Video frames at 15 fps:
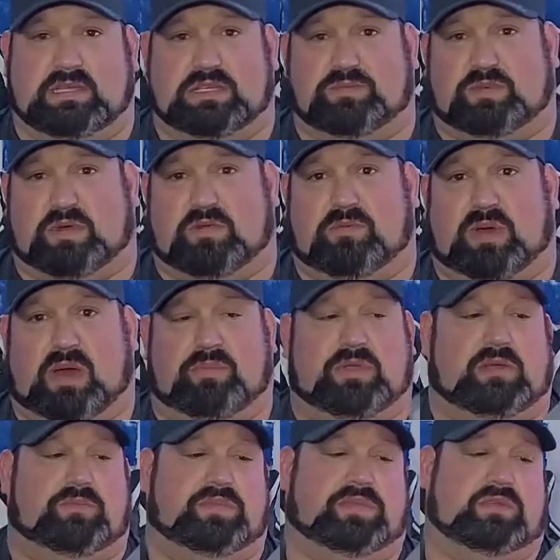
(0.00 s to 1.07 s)
just started popping
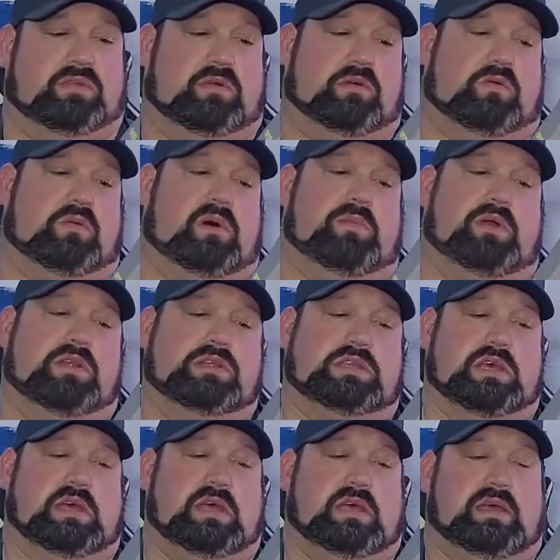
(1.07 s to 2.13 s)
up at their local Walmarts,
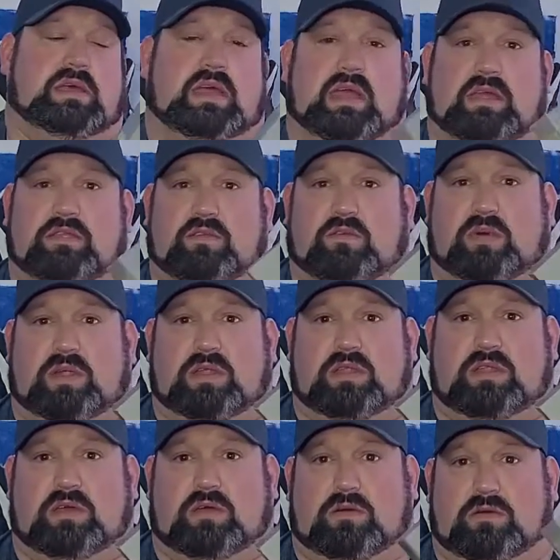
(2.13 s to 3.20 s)
and they want
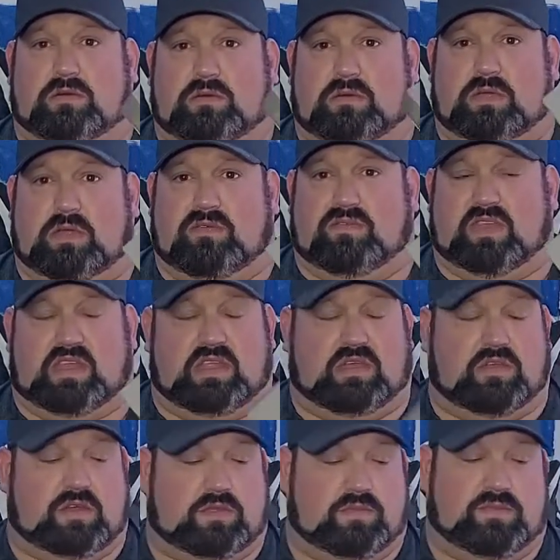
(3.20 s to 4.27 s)
to know if they're any
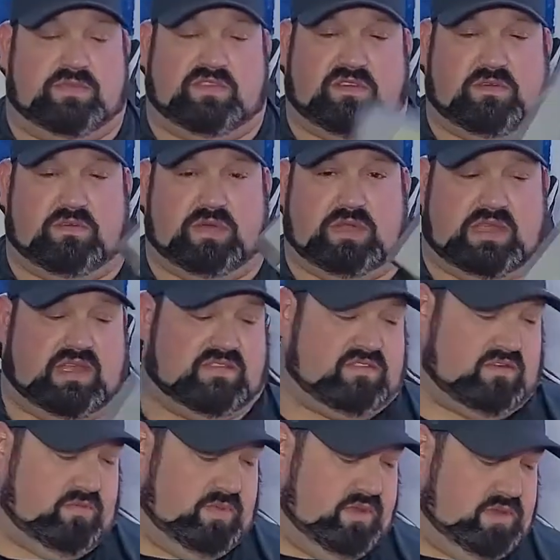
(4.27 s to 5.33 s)
good. So that's
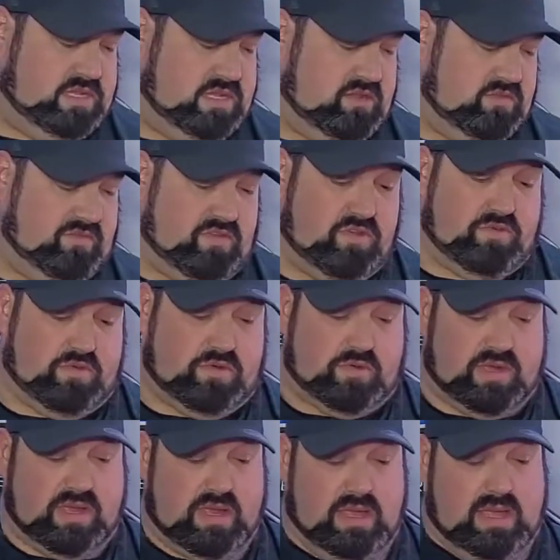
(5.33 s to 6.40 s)
going to be today's review real
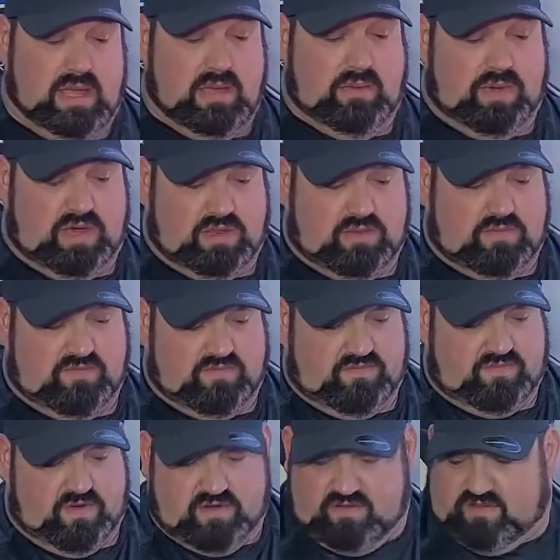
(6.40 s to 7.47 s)
quick. But
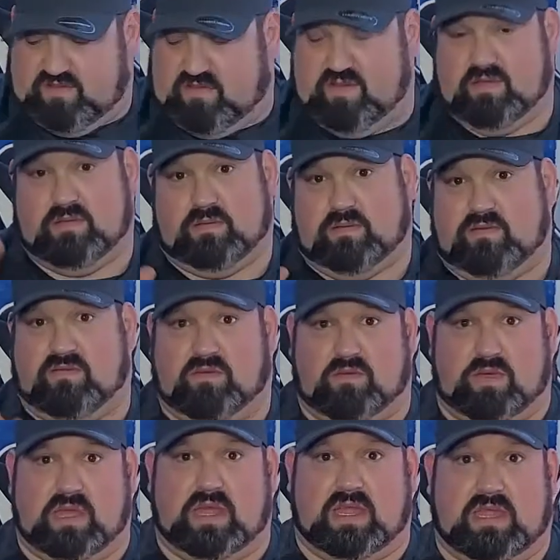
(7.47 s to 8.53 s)
first, before
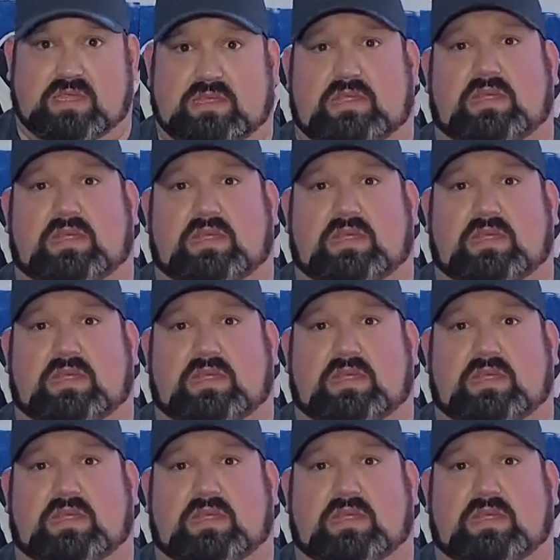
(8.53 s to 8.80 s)
we get into